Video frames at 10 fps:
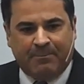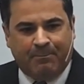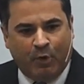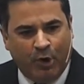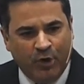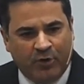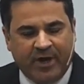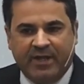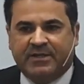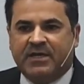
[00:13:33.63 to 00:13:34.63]
You go
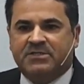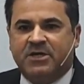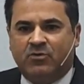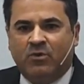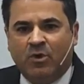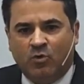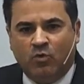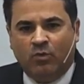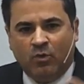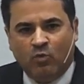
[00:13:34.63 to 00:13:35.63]
there to try to bring a
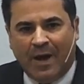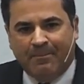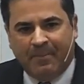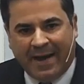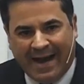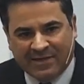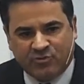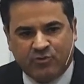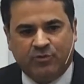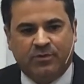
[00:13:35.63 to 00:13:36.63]
word of uh,
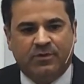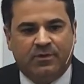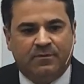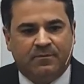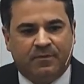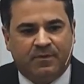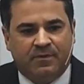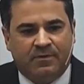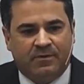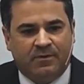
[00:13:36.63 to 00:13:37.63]
support
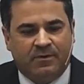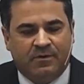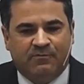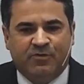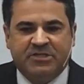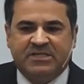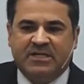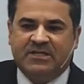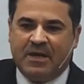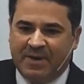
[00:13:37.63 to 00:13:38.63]
and
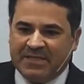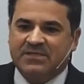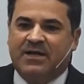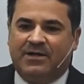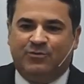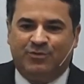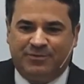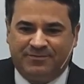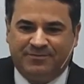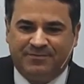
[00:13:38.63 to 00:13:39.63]
embrace,
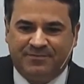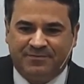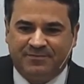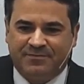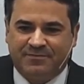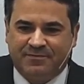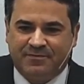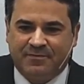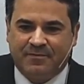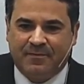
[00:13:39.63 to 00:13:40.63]
but you leave there
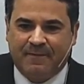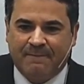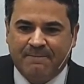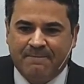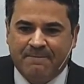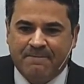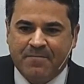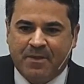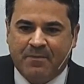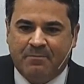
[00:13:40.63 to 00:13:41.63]
feeling
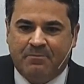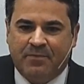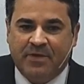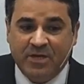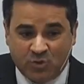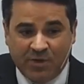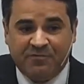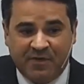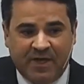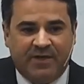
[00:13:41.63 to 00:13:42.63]
that you you are the
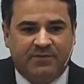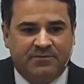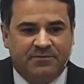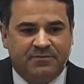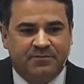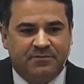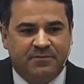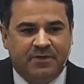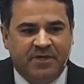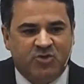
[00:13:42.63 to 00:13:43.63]
one who were
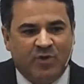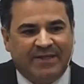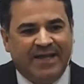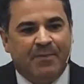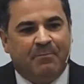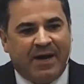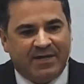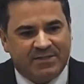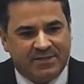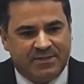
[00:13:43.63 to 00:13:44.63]
embraced.
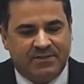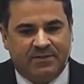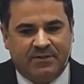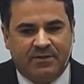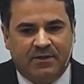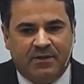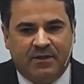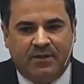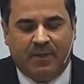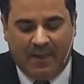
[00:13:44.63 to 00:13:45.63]
That's what is
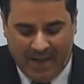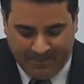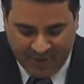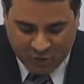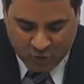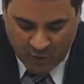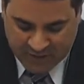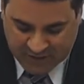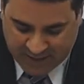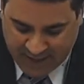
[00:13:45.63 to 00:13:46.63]
faith. That's
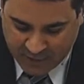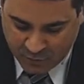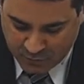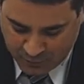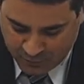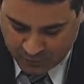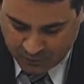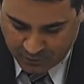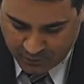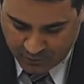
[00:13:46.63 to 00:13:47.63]
what is to have
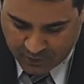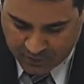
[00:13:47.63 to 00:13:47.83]
peace.